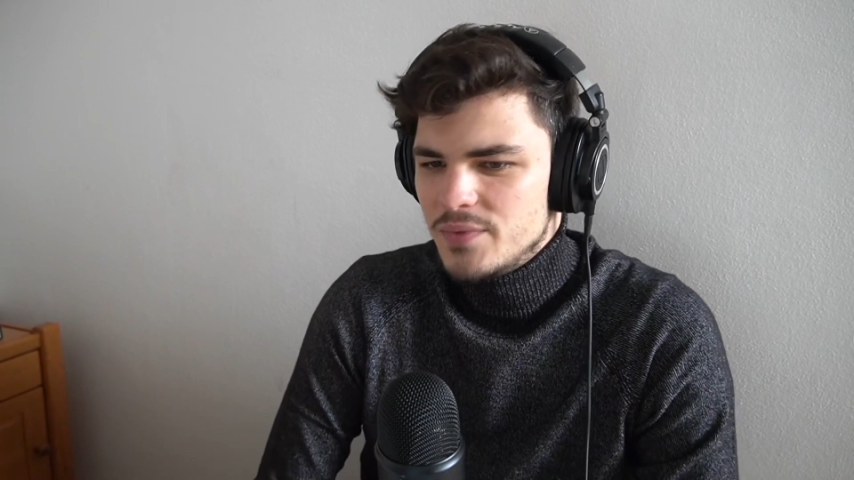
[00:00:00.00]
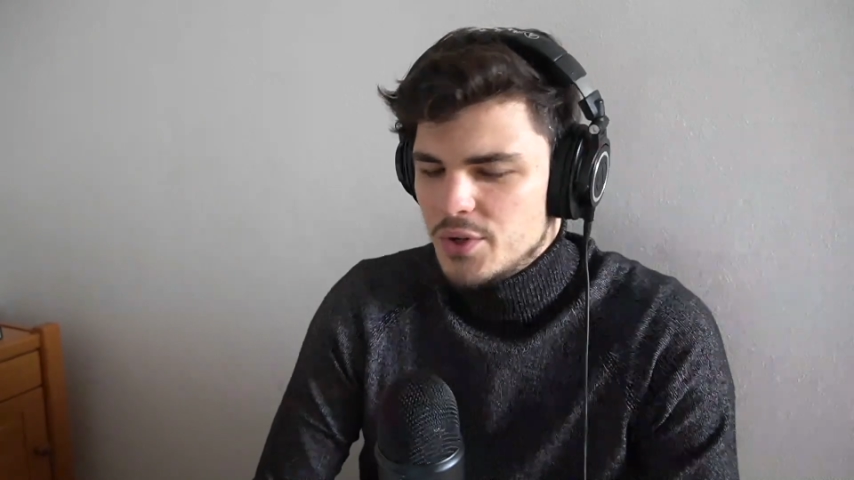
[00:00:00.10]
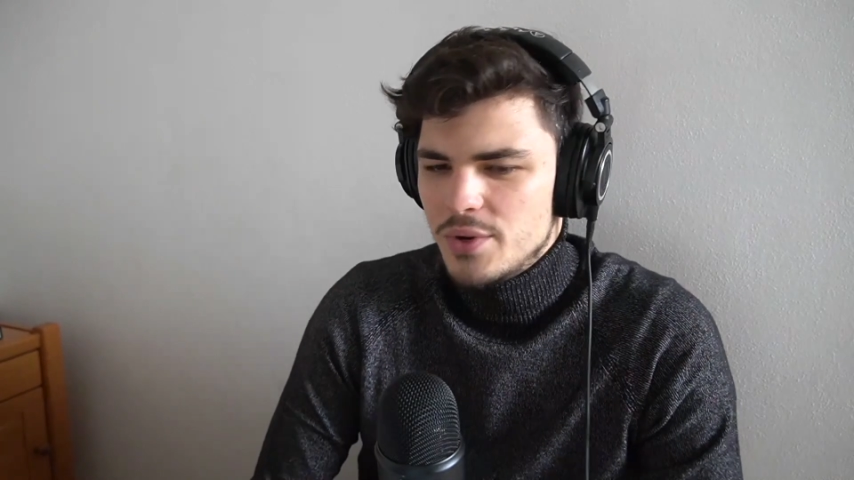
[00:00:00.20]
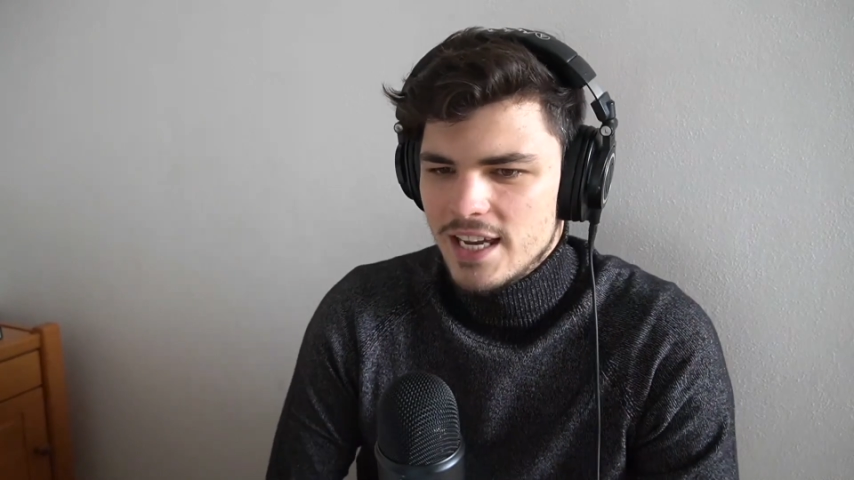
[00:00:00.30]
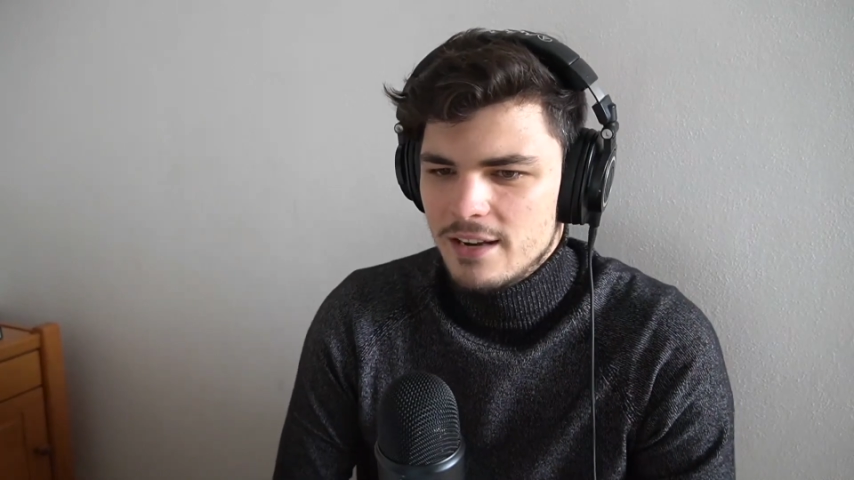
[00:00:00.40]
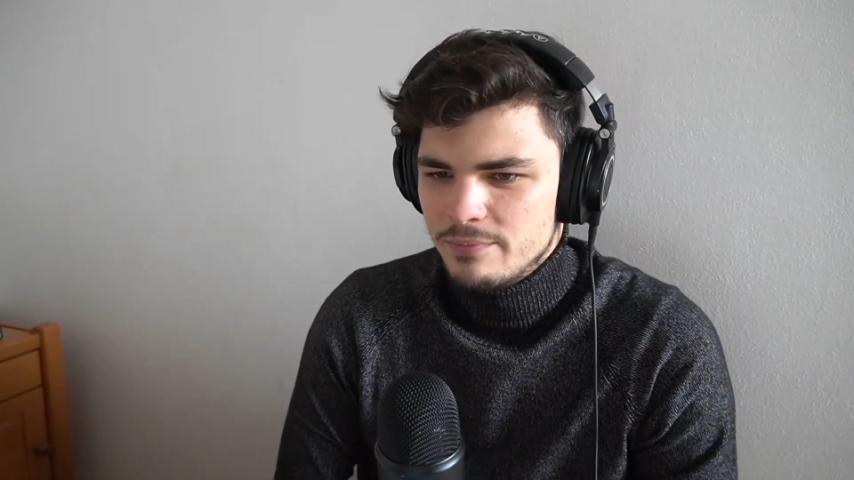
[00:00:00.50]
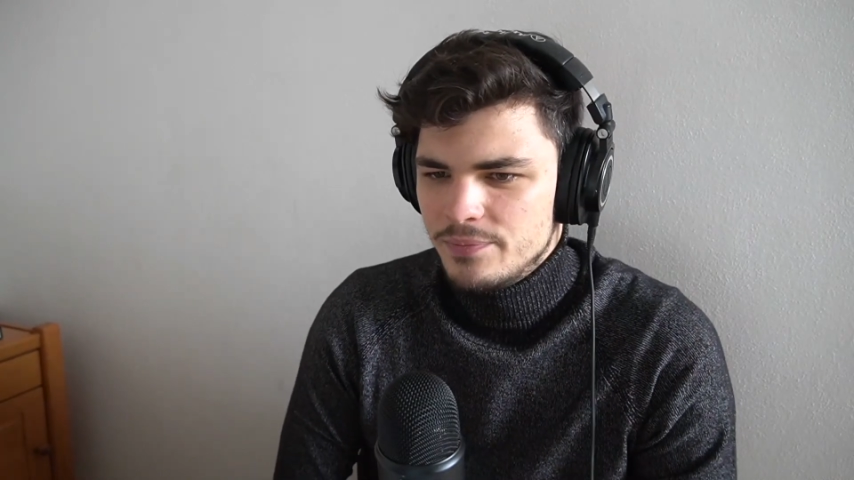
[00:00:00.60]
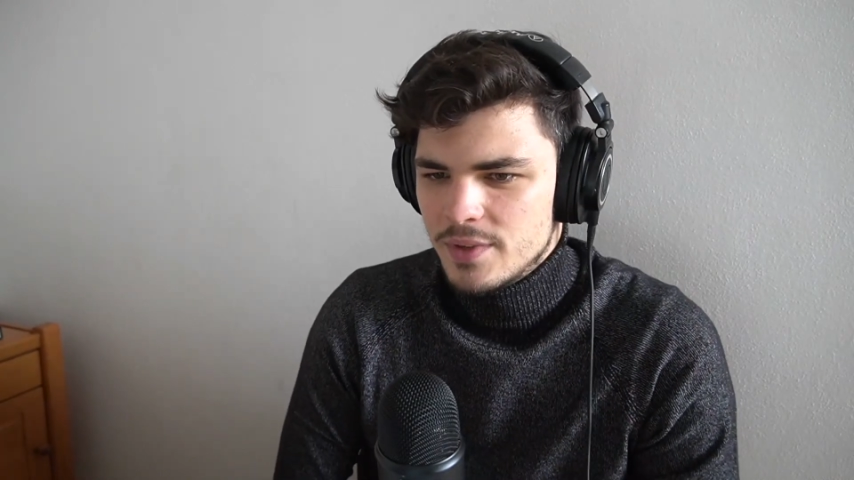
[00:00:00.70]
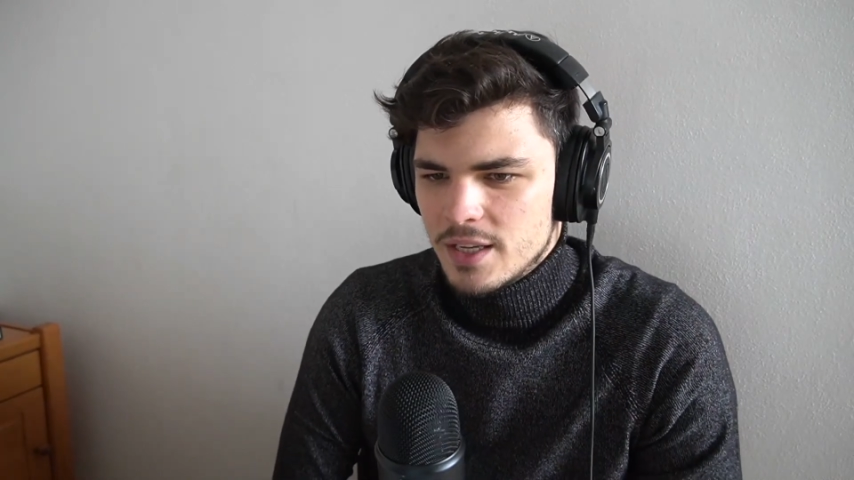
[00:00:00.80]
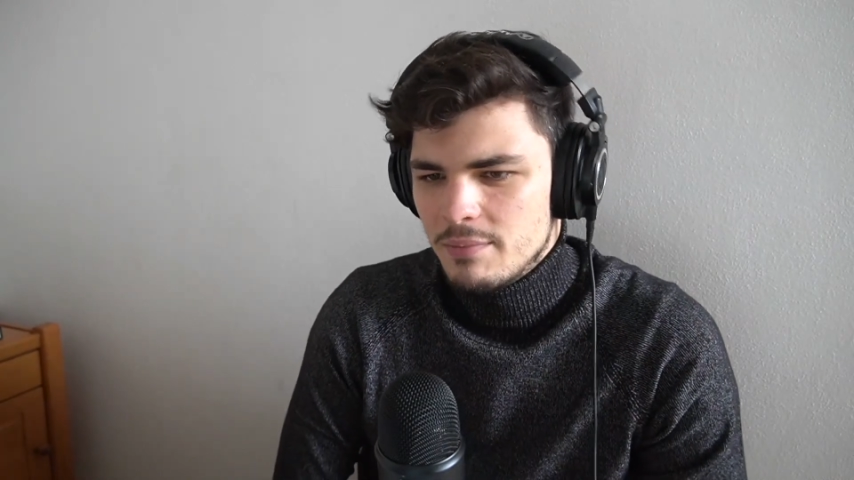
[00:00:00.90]
So yeah,
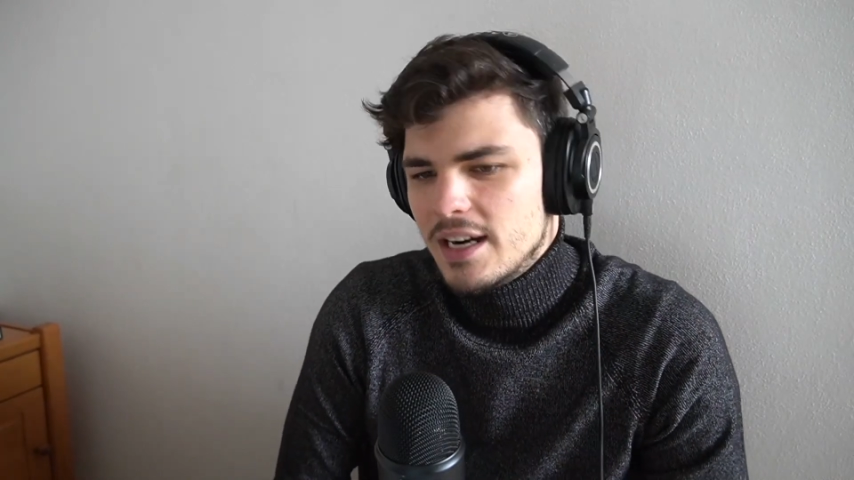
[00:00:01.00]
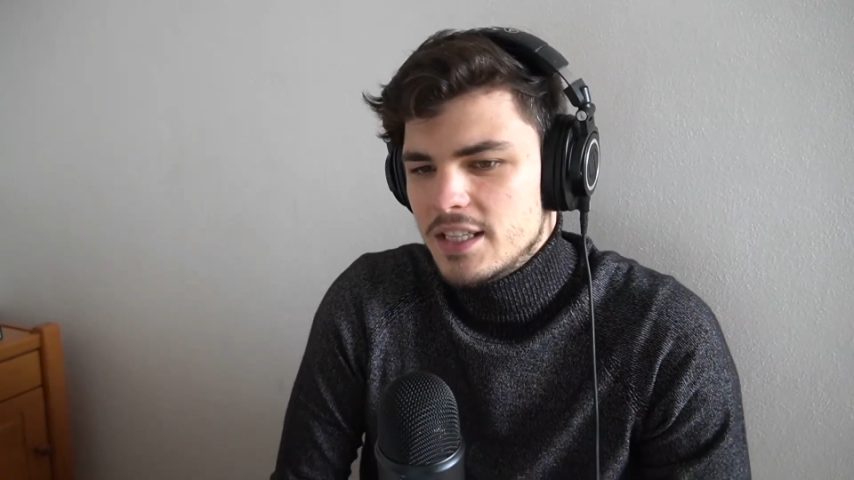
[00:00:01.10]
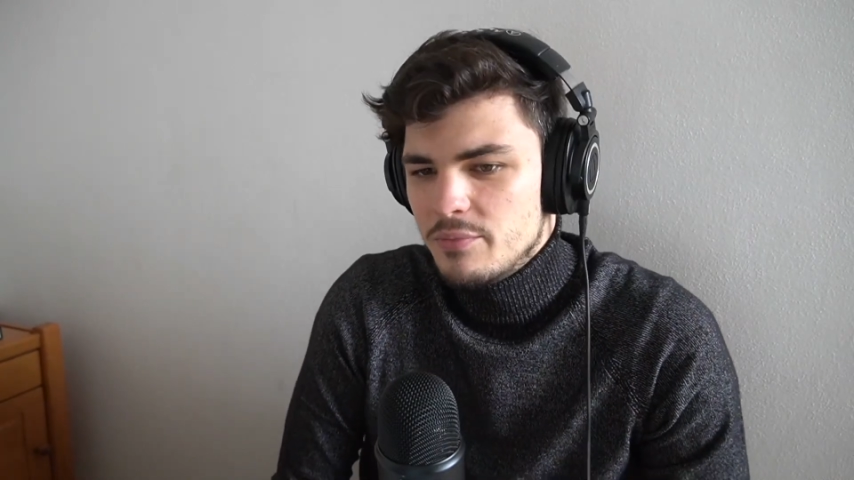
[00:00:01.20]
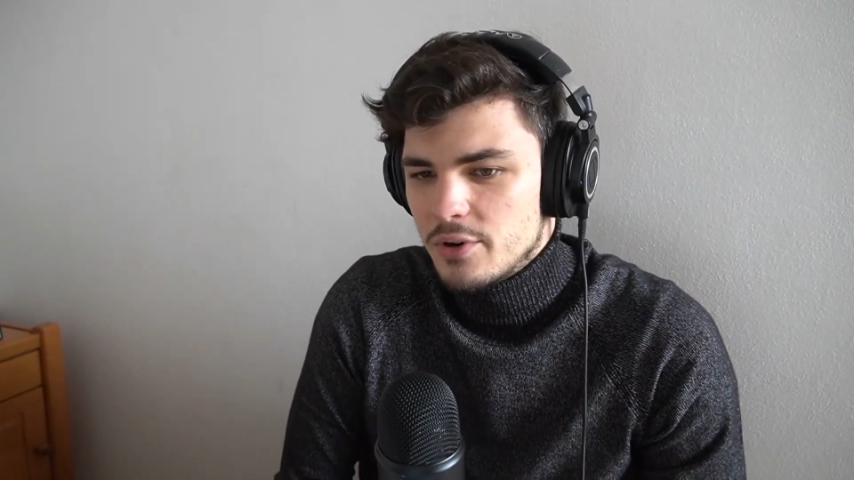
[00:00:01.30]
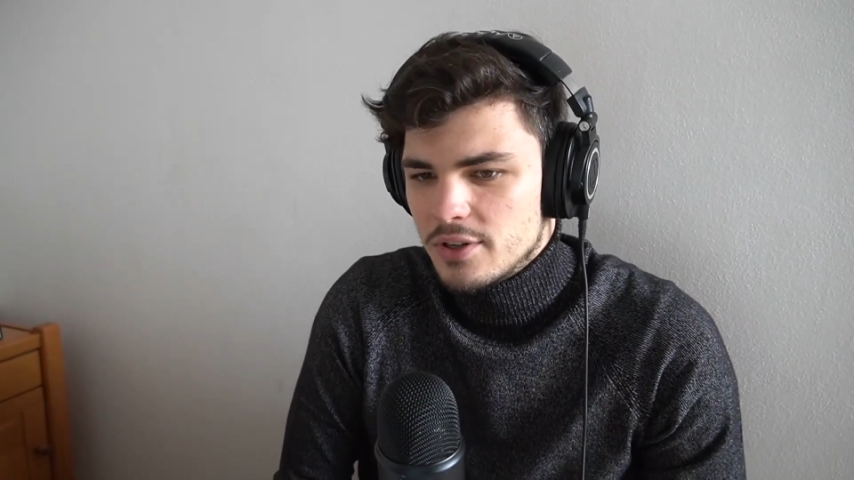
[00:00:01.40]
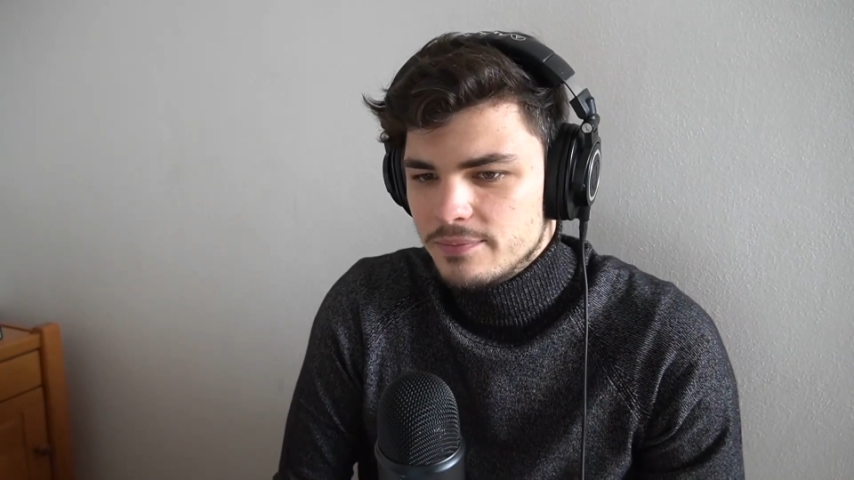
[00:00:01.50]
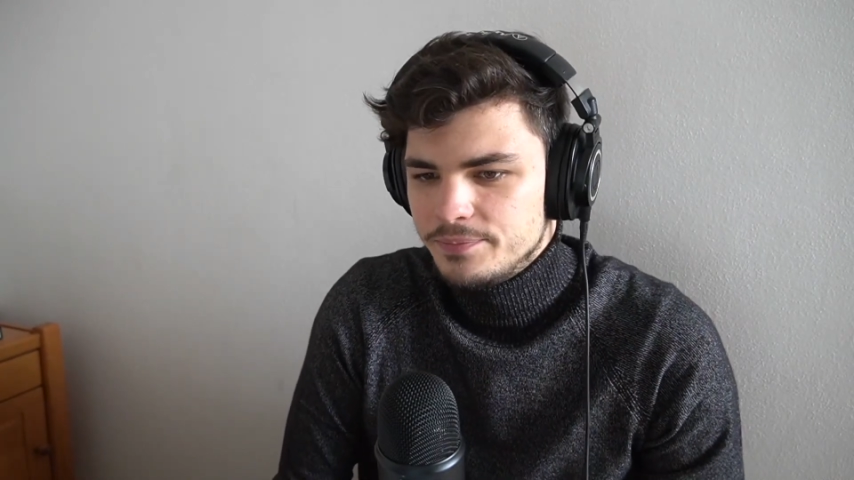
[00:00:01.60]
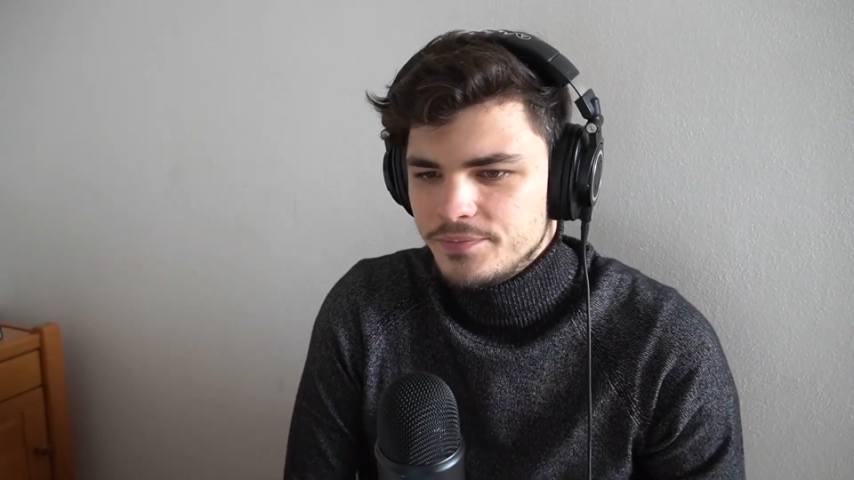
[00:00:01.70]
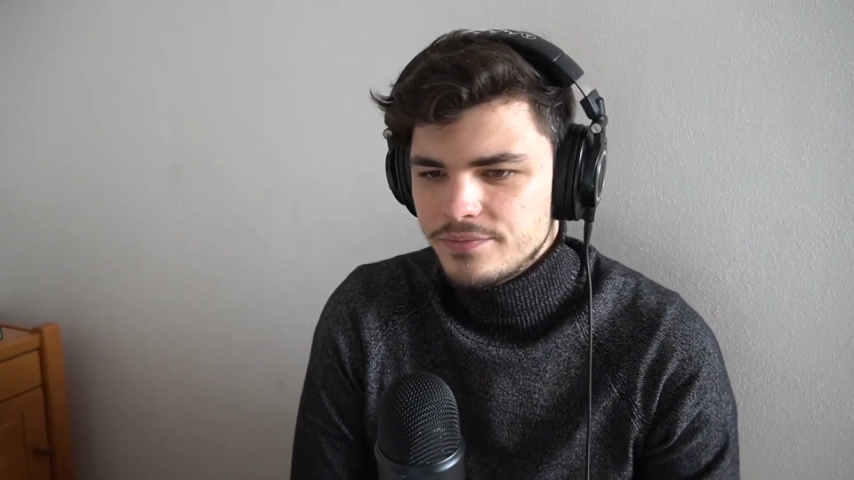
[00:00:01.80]
but it's important.